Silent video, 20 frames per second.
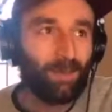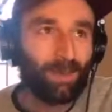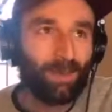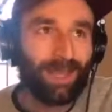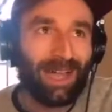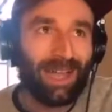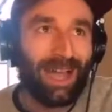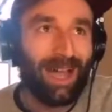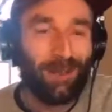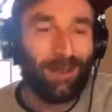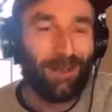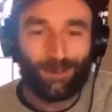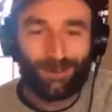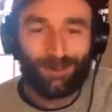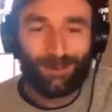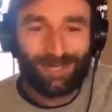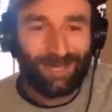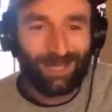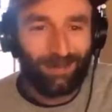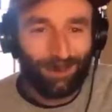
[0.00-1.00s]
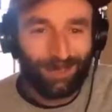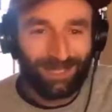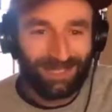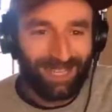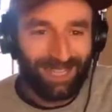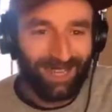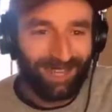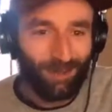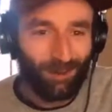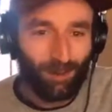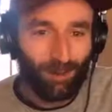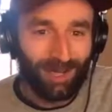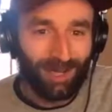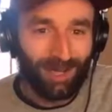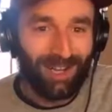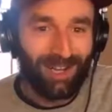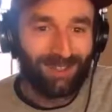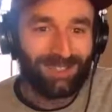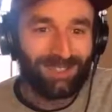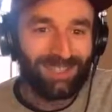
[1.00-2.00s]
how those data points got in the
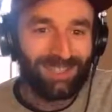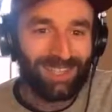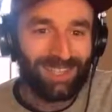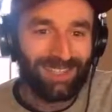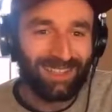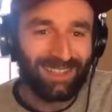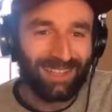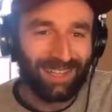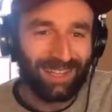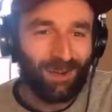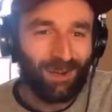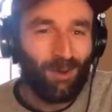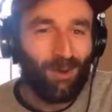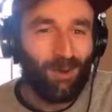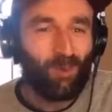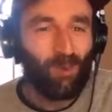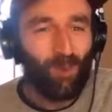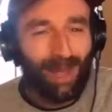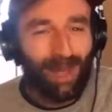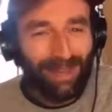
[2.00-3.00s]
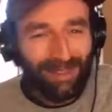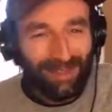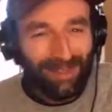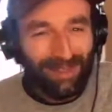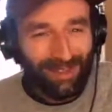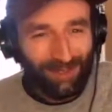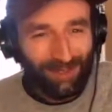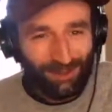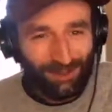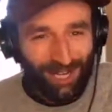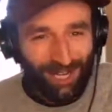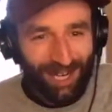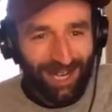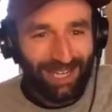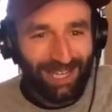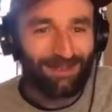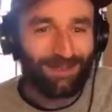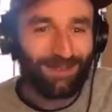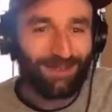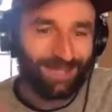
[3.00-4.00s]
warehouse and like when they're
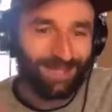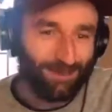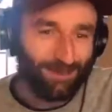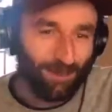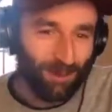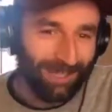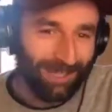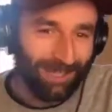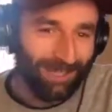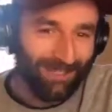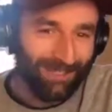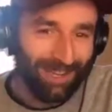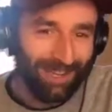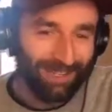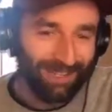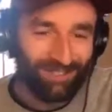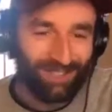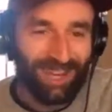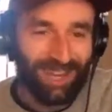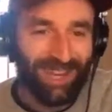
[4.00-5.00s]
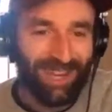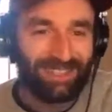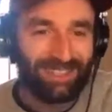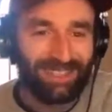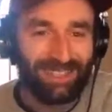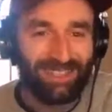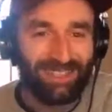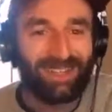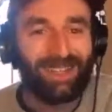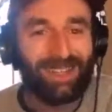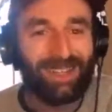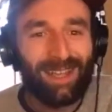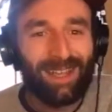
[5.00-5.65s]
tracked versus when they're not tracked, and